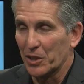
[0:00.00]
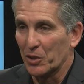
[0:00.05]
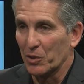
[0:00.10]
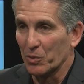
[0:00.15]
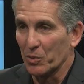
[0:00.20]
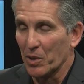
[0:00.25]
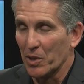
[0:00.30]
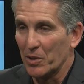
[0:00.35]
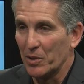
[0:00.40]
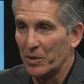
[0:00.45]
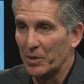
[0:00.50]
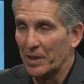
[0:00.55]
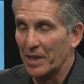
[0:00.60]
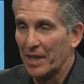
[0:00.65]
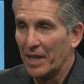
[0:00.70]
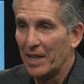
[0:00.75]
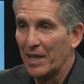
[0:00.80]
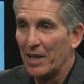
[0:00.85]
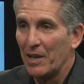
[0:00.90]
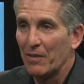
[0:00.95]
grown
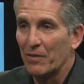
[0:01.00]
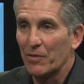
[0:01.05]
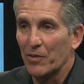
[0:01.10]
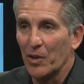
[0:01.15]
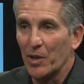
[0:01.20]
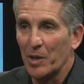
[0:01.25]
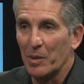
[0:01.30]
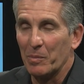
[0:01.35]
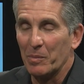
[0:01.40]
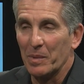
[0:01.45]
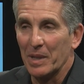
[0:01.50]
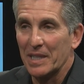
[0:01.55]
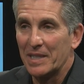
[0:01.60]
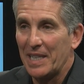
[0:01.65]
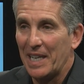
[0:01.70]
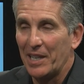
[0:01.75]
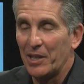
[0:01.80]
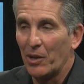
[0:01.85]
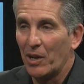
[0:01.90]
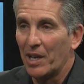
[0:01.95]
from
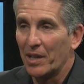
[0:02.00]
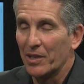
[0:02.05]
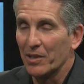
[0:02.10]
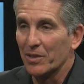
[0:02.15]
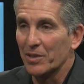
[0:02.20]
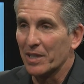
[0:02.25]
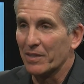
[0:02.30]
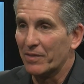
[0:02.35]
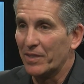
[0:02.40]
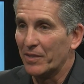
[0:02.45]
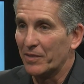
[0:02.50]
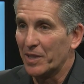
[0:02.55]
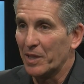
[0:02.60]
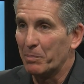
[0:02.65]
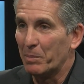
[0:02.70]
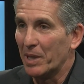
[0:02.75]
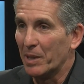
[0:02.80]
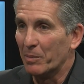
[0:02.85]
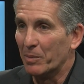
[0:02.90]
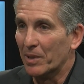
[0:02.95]
10 authors and 50
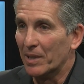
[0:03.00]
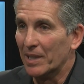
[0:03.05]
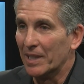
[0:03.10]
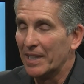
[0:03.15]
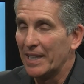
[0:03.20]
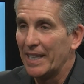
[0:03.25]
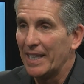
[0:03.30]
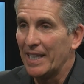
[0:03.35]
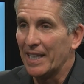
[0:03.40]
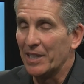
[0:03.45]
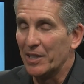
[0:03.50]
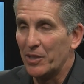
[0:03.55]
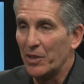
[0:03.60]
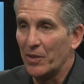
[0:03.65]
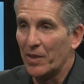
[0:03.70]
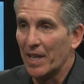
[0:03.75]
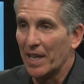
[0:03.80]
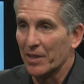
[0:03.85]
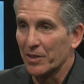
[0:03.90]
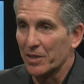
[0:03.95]
people in
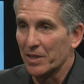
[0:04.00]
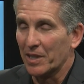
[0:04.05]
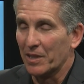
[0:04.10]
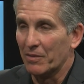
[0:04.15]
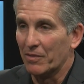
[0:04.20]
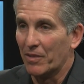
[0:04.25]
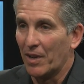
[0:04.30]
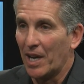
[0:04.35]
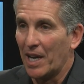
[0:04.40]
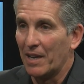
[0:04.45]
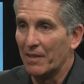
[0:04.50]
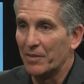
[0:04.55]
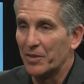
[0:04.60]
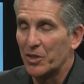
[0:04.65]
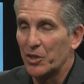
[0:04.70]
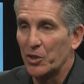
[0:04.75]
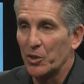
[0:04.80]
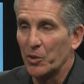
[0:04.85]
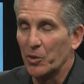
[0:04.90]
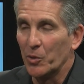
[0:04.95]
2005
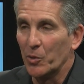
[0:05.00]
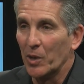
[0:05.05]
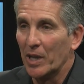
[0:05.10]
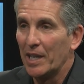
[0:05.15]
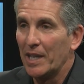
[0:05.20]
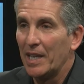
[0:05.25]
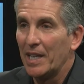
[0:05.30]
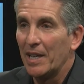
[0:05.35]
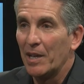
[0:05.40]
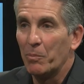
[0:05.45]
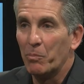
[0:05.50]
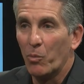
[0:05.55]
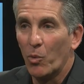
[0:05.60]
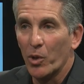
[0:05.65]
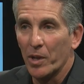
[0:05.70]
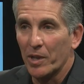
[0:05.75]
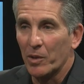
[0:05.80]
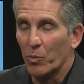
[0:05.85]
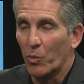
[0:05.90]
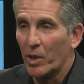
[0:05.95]
to
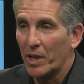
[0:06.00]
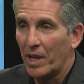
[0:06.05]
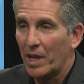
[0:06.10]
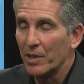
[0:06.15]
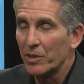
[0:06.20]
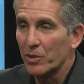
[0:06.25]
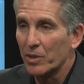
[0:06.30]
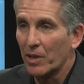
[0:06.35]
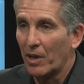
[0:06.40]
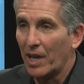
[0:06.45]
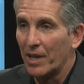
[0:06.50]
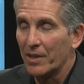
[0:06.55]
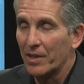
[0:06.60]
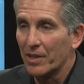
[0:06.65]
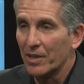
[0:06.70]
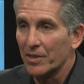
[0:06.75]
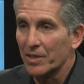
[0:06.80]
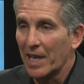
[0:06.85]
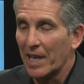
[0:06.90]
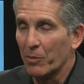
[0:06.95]
more than 100
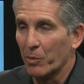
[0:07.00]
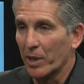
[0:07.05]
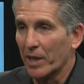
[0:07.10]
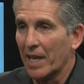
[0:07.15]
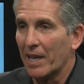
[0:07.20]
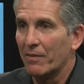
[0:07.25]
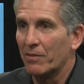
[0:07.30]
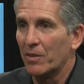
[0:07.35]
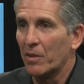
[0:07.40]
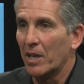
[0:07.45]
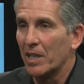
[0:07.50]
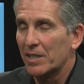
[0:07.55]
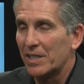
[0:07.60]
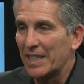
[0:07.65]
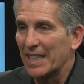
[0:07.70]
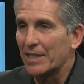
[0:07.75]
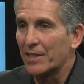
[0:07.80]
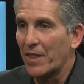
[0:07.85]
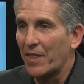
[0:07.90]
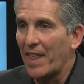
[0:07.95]
authors, and we're going to have
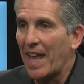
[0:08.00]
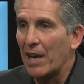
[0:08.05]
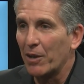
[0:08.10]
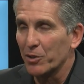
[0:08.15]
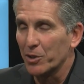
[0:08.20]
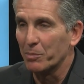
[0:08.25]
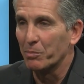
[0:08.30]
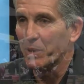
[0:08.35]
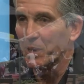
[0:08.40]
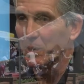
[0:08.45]
6,000